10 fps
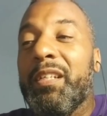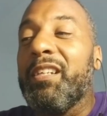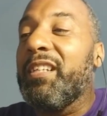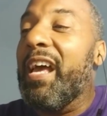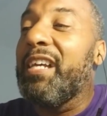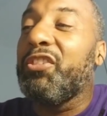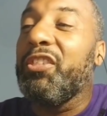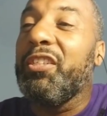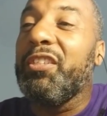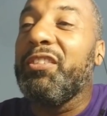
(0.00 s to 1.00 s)
because
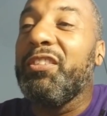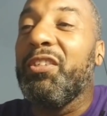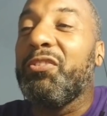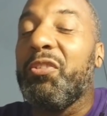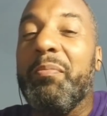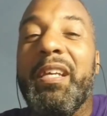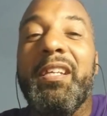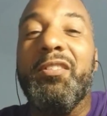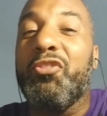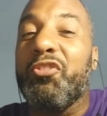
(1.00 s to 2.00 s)
last year, to
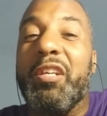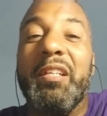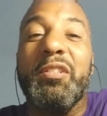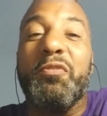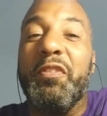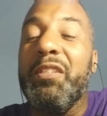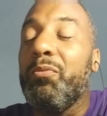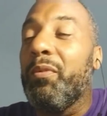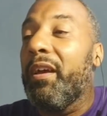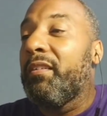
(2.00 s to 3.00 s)
me, he's just getting his
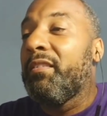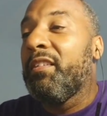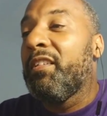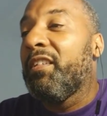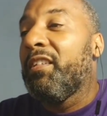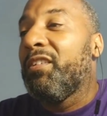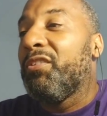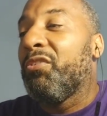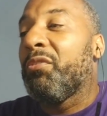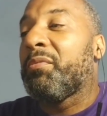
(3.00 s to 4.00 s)
feet wet.
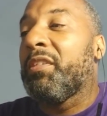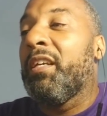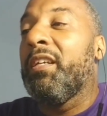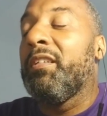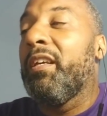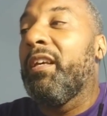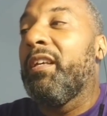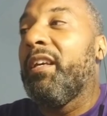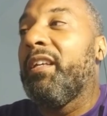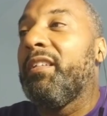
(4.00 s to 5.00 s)
You know what I'm saying?
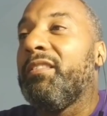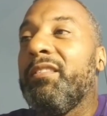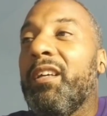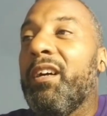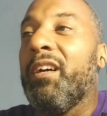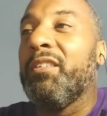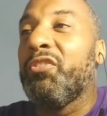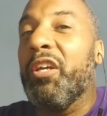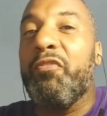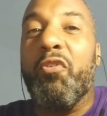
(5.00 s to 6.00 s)
And
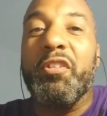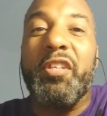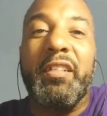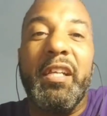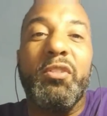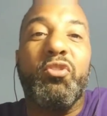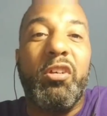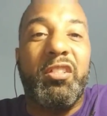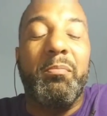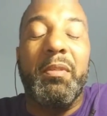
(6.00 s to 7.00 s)
Jeff Hornacek
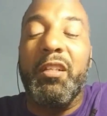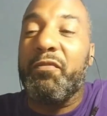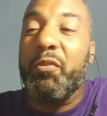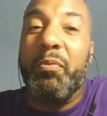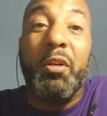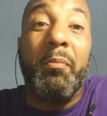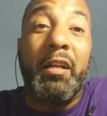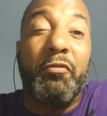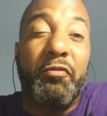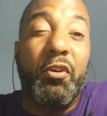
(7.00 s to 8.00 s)
didn't trust him enough to put
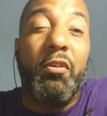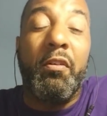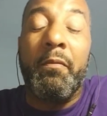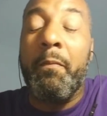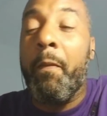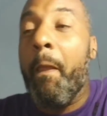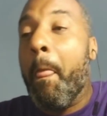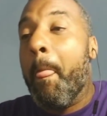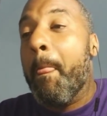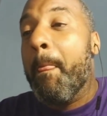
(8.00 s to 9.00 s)
him on the floor
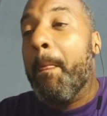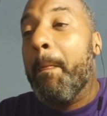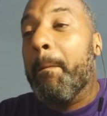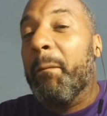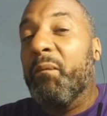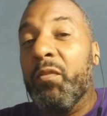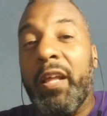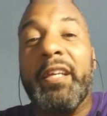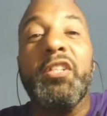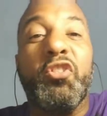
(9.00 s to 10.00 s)
like
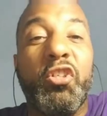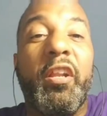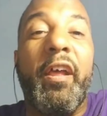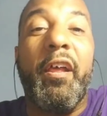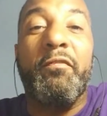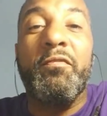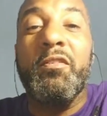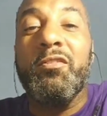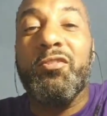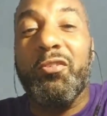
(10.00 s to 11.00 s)
he should have.
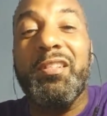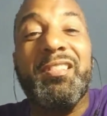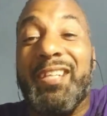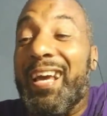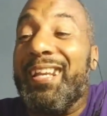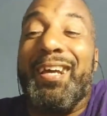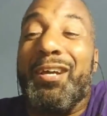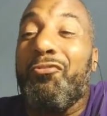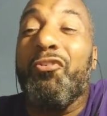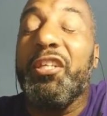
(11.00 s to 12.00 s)
So this is kind of like a
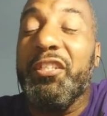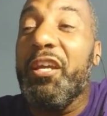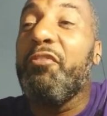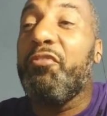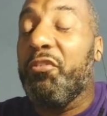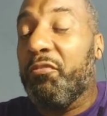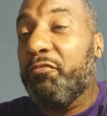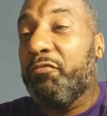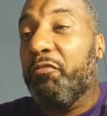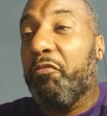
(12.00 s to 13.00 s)
rookie year for
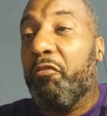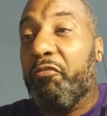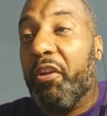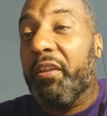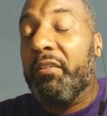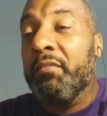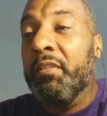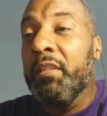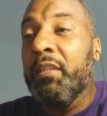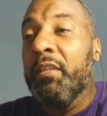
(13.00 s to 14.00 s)
Frank.
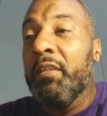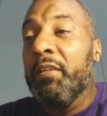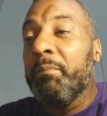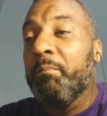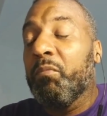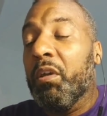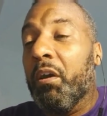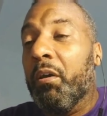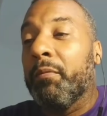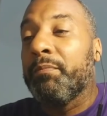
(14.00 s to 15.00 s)
Um,